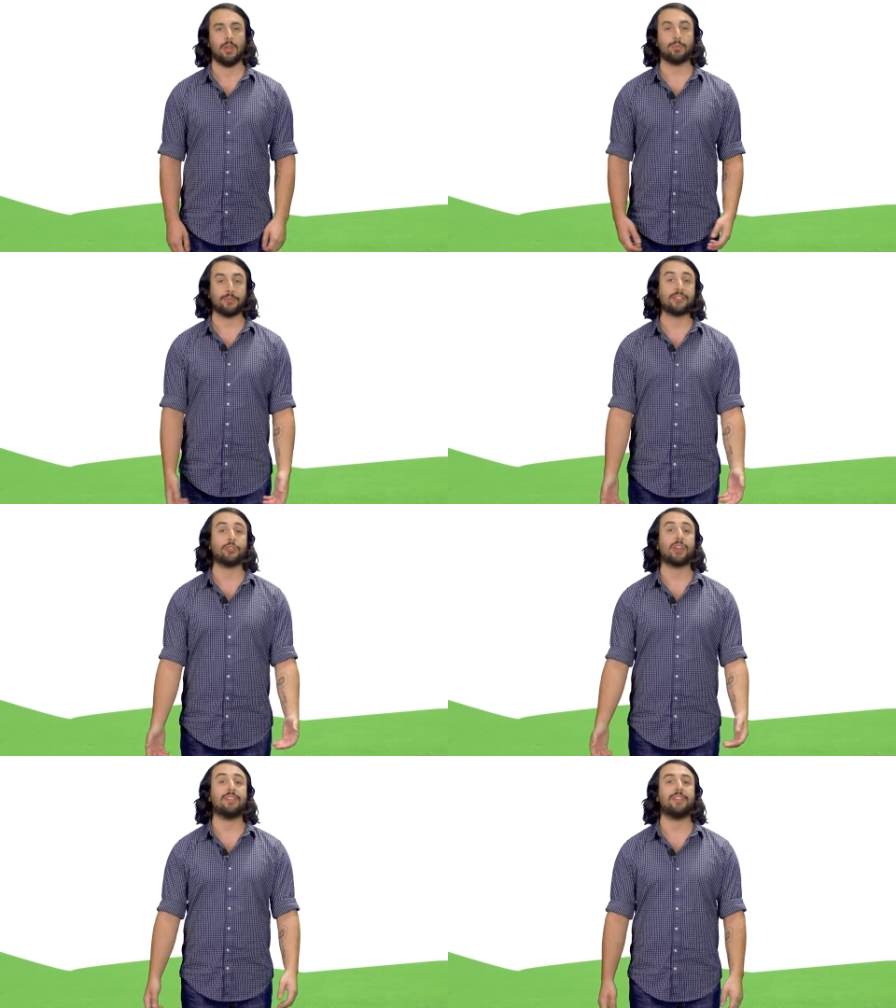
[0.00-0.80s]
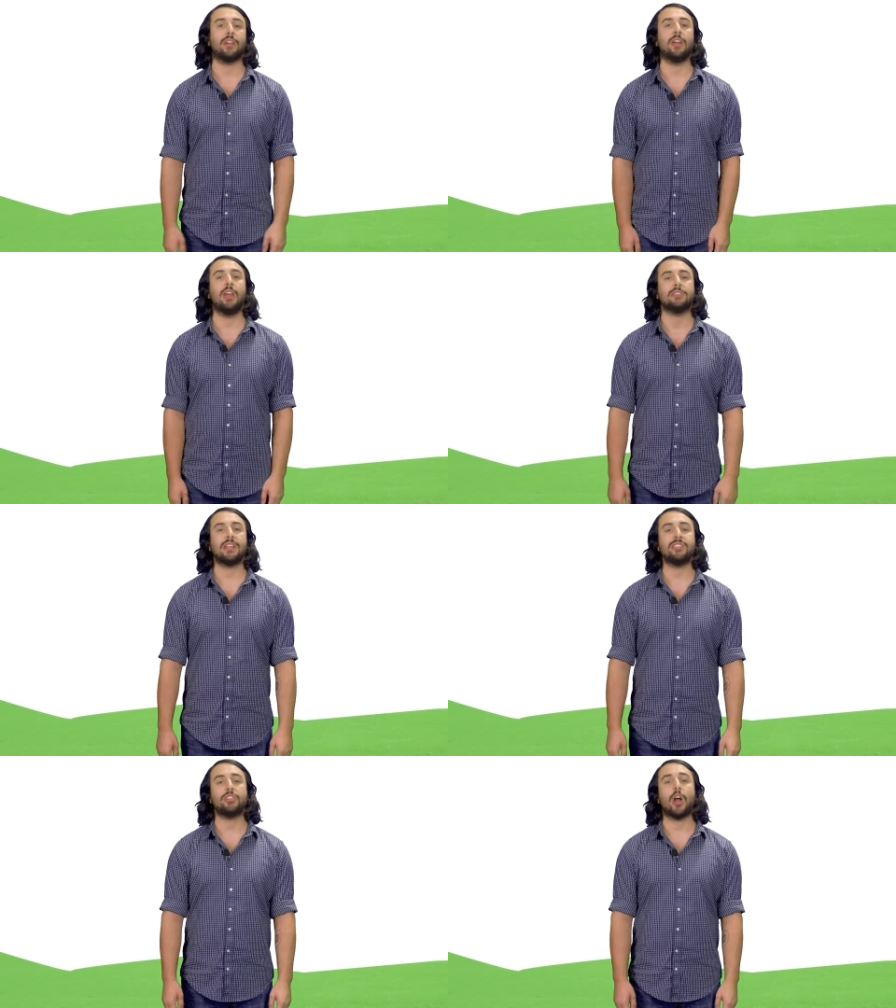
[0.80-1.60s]
Professor Dave here.
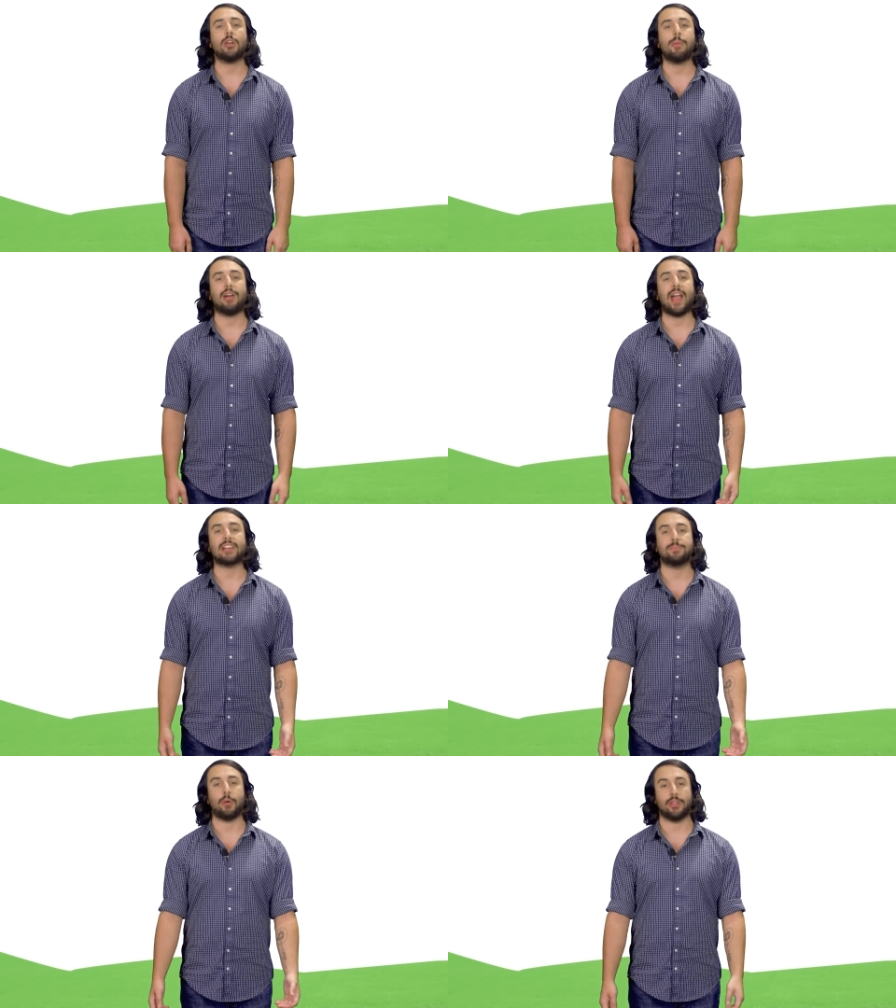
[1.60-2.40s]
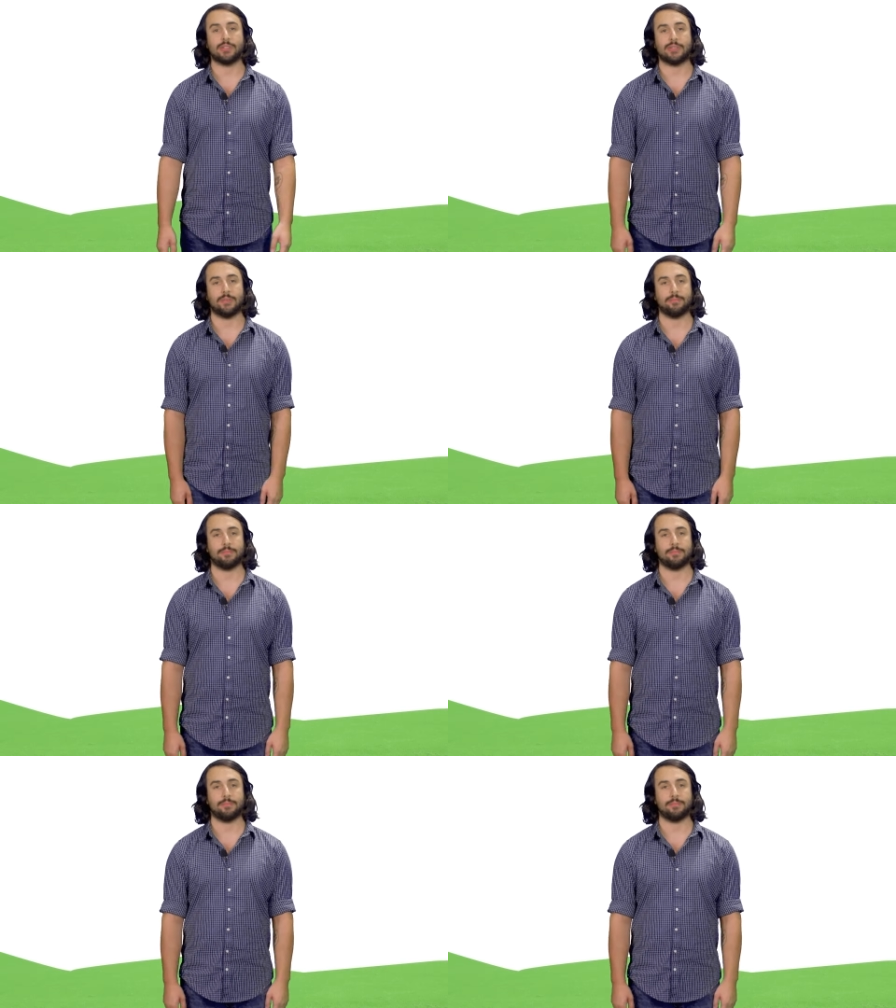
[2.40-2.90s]
Let's talk about exponents.